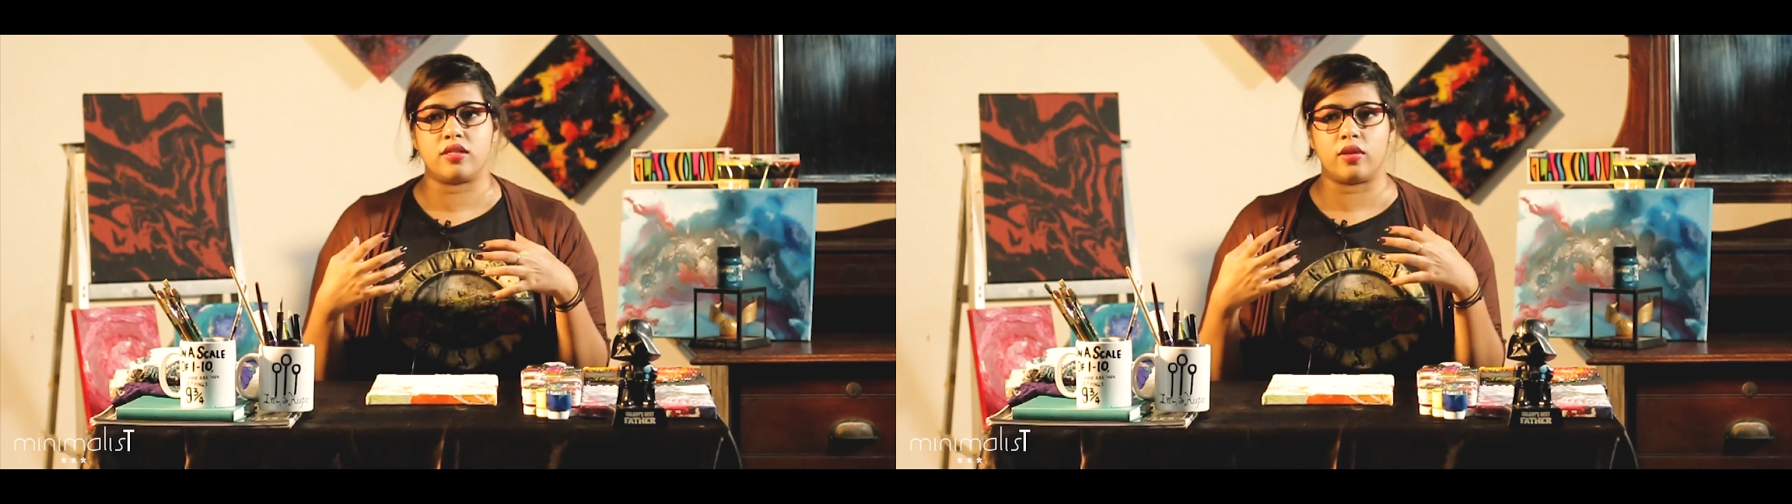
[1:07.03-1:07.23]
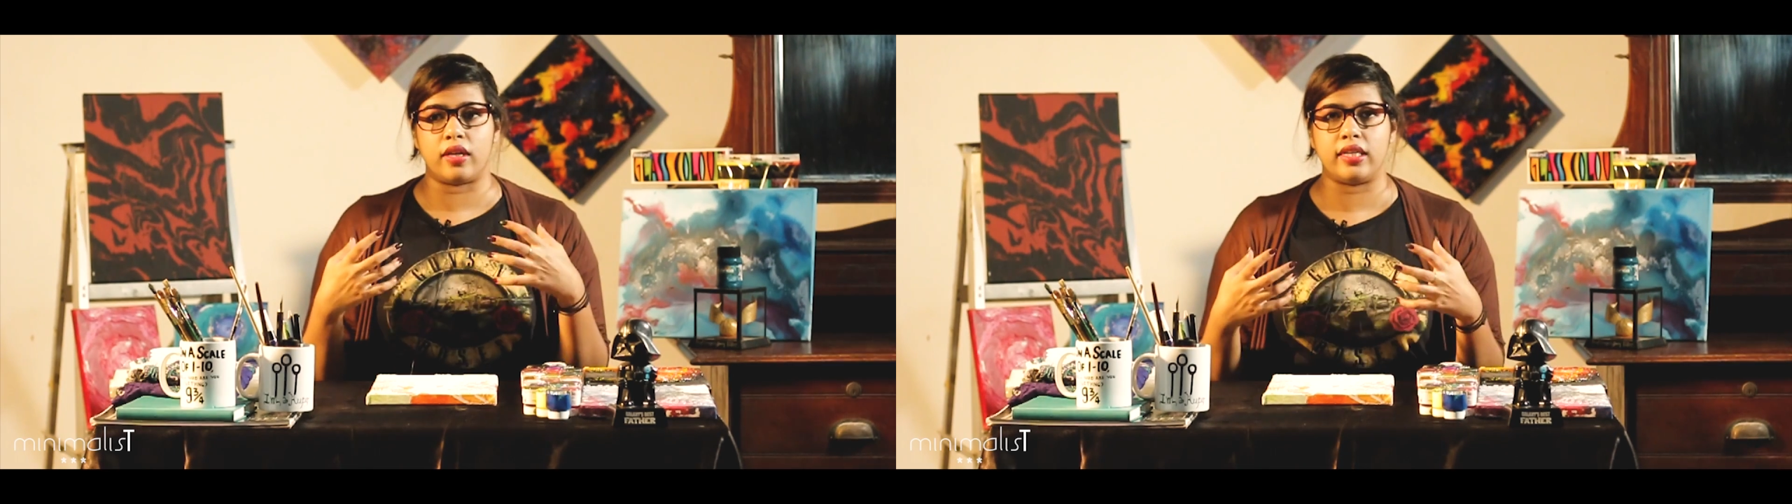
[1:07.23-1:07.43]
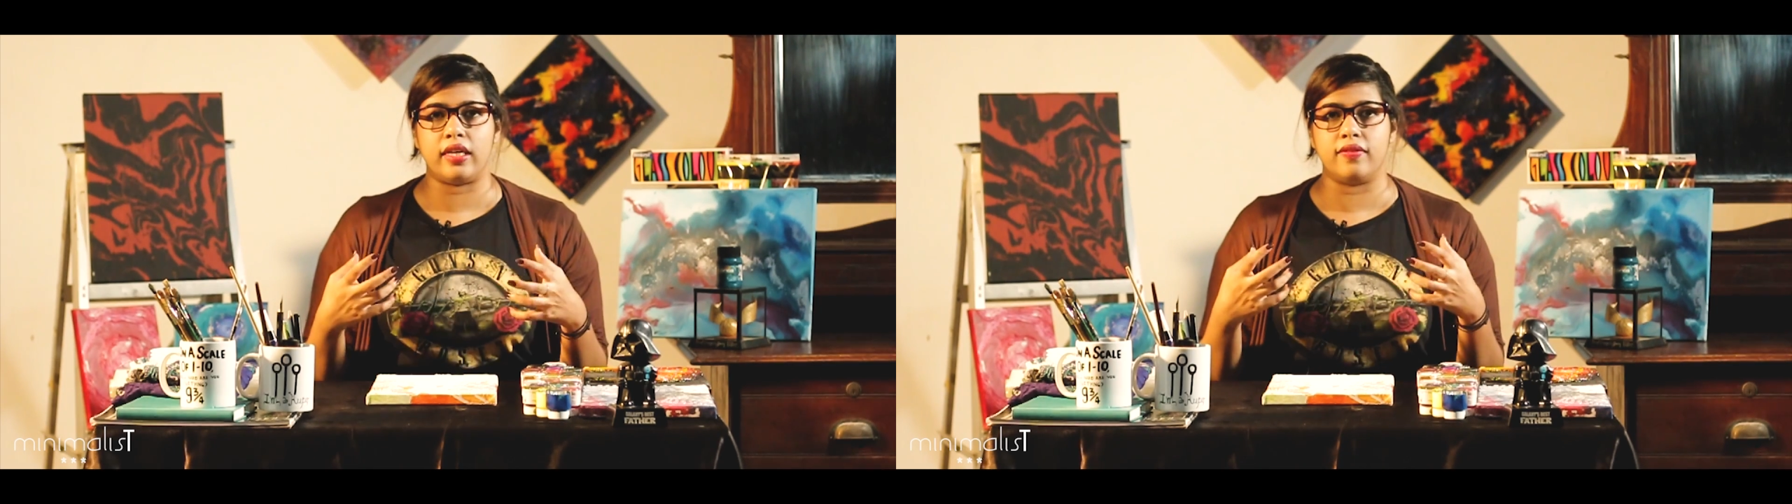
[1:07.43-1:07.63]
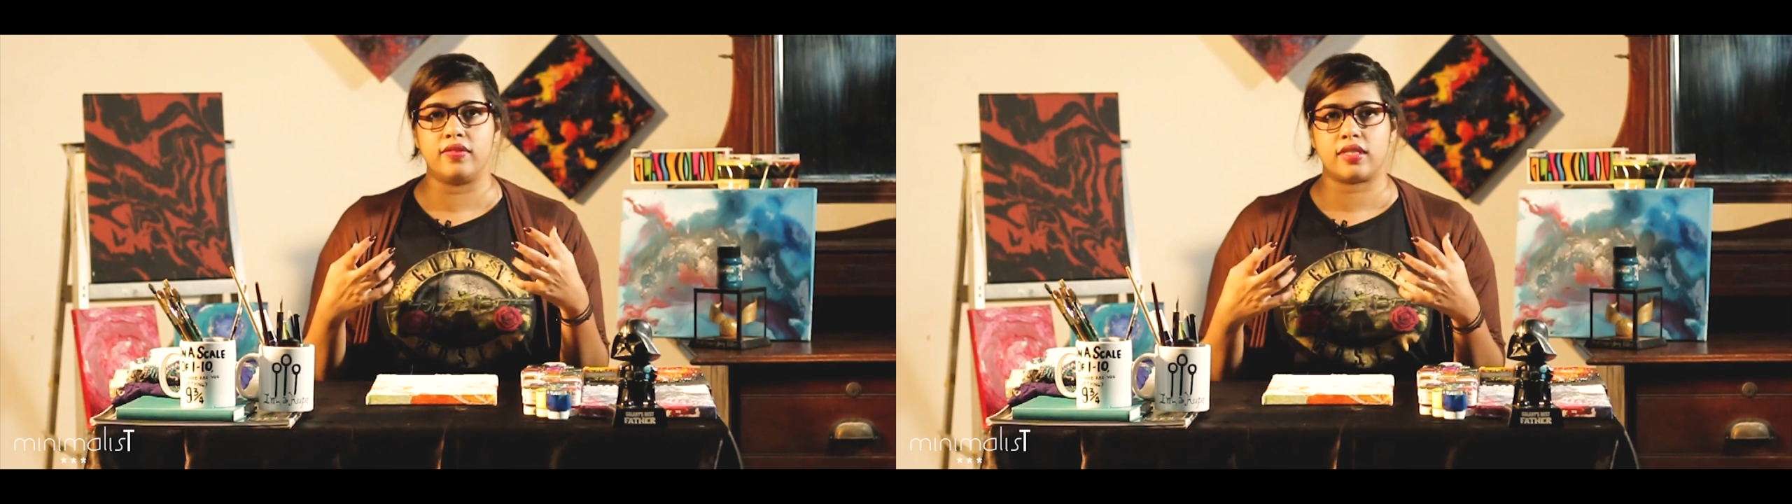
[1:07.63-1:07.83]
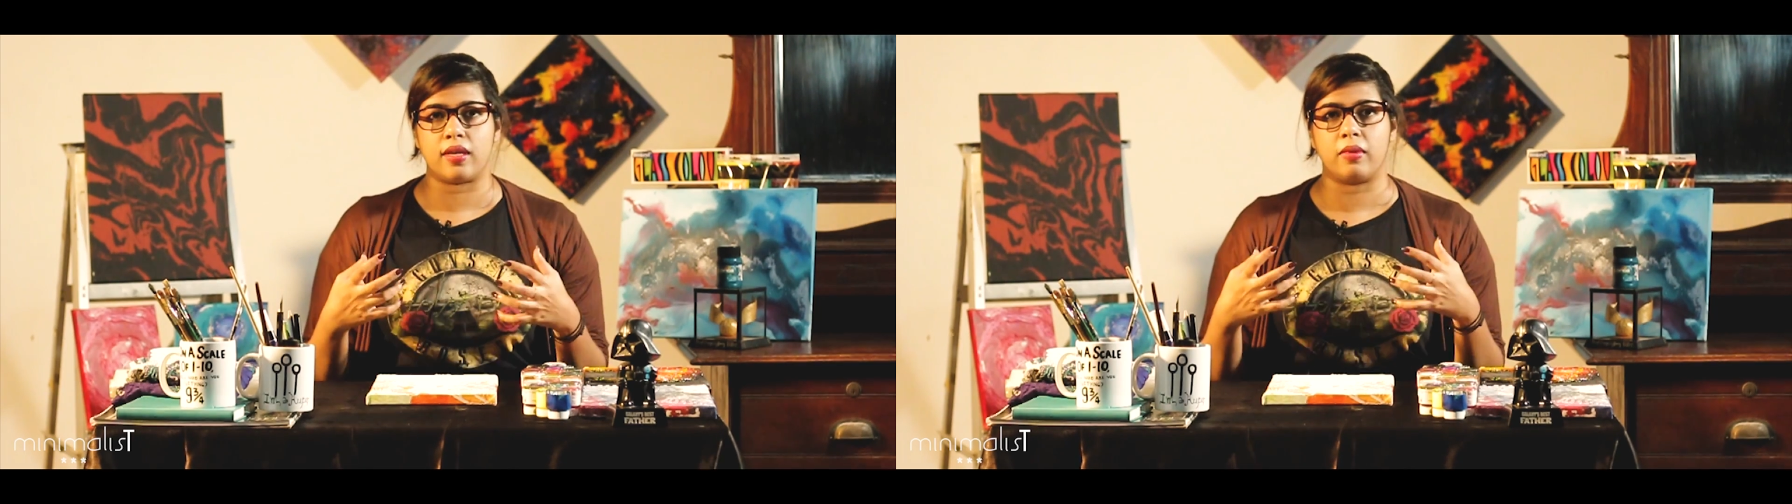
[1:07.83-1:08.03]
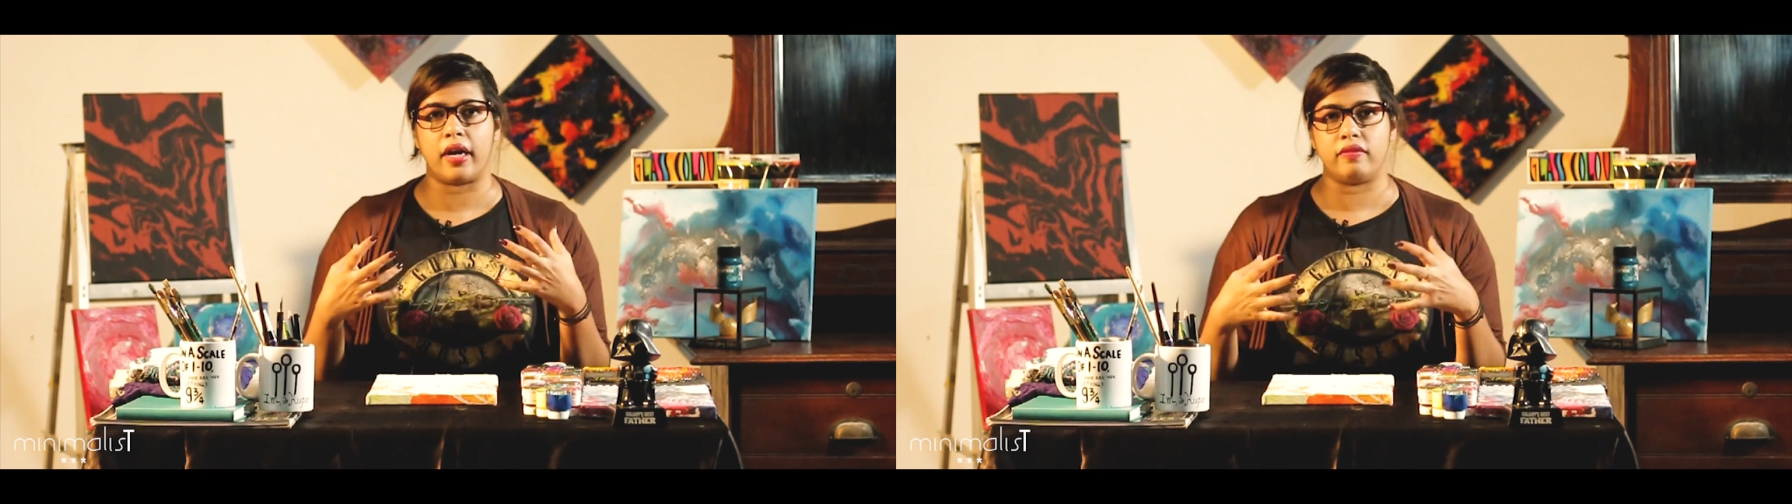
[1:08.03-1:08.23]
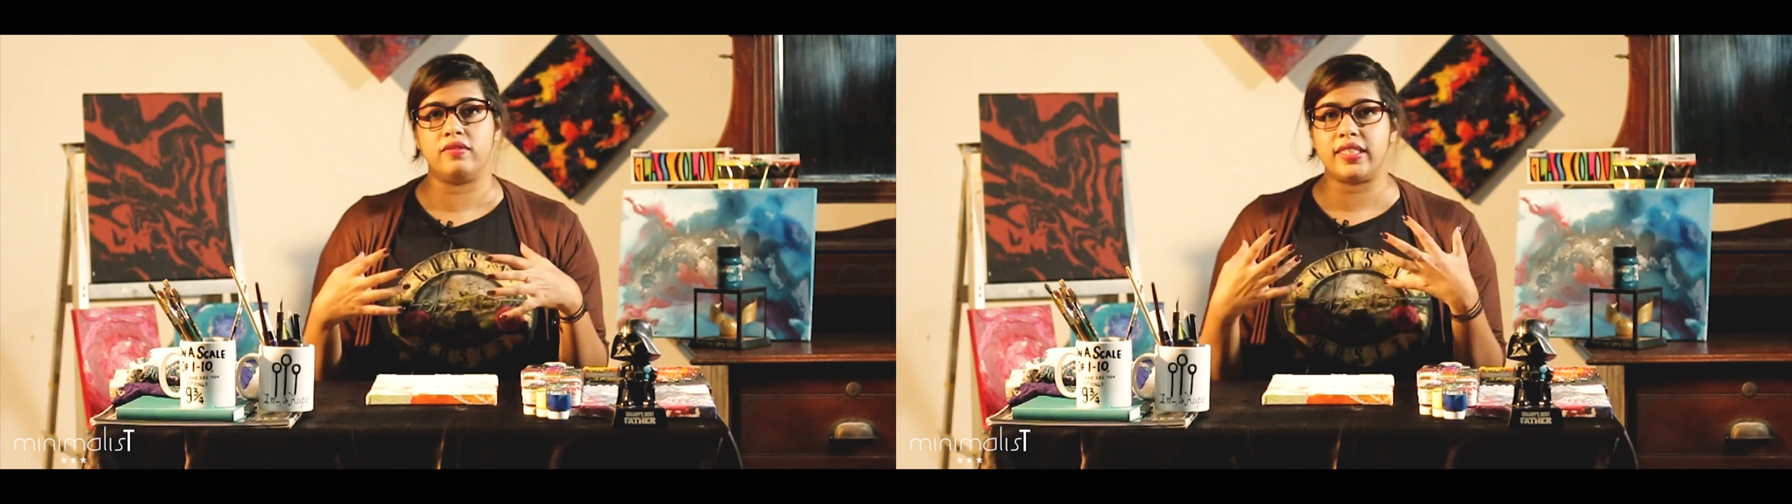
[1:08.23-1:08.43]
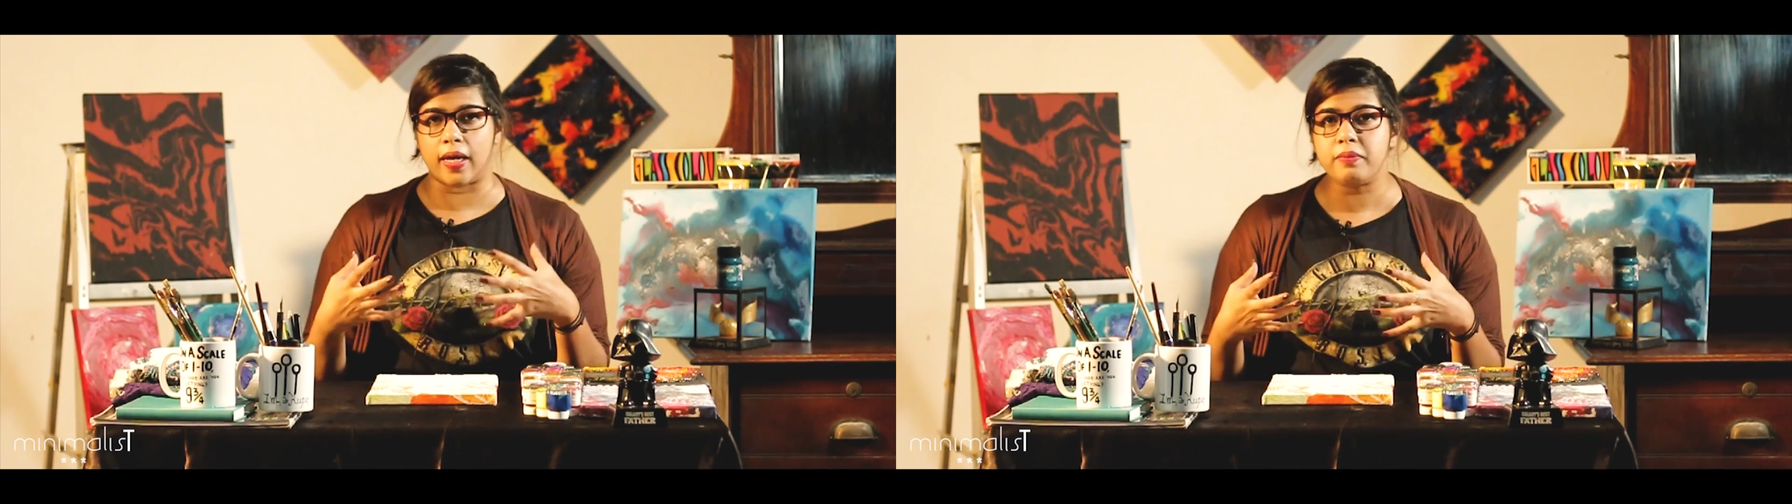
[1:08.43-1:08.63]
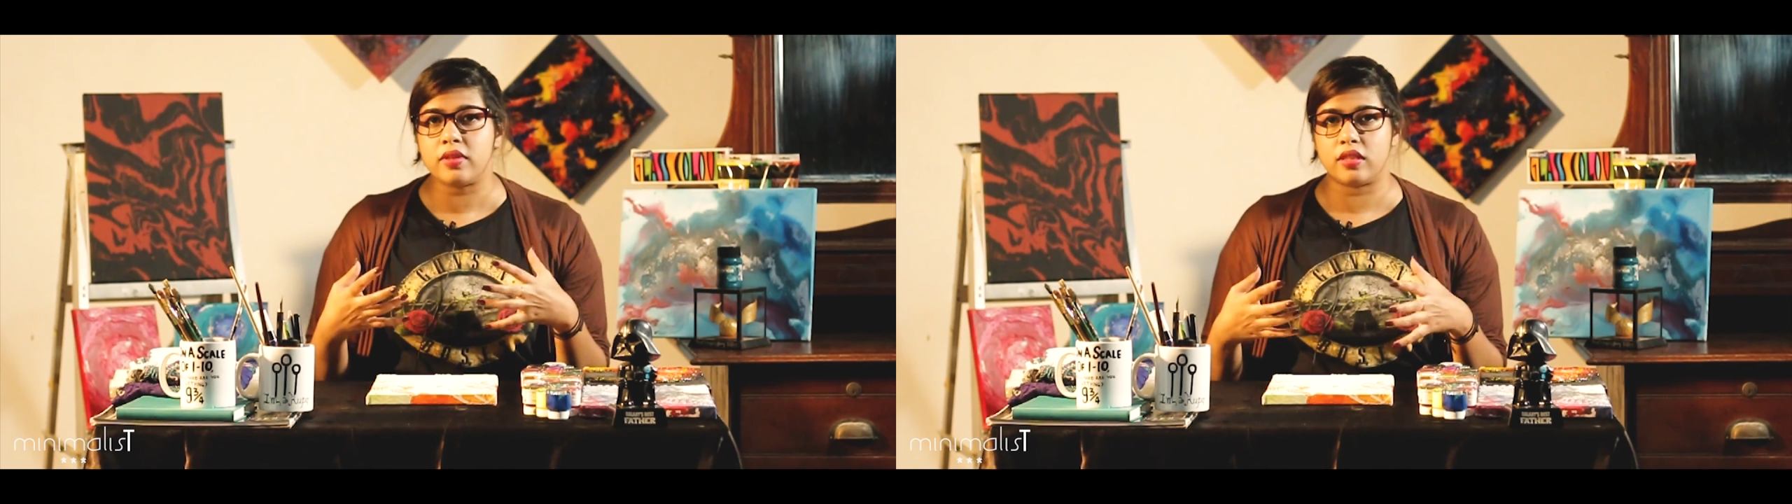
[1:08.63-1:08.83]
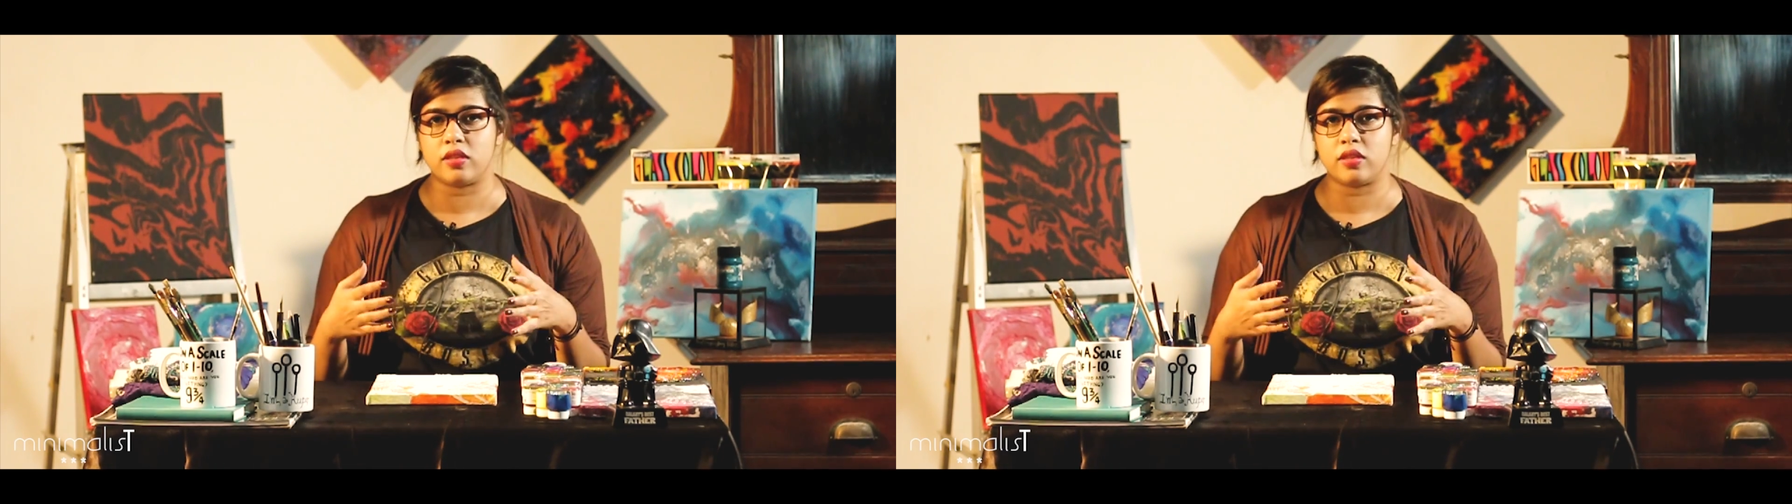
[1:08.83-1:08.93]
so it gives some kind of depth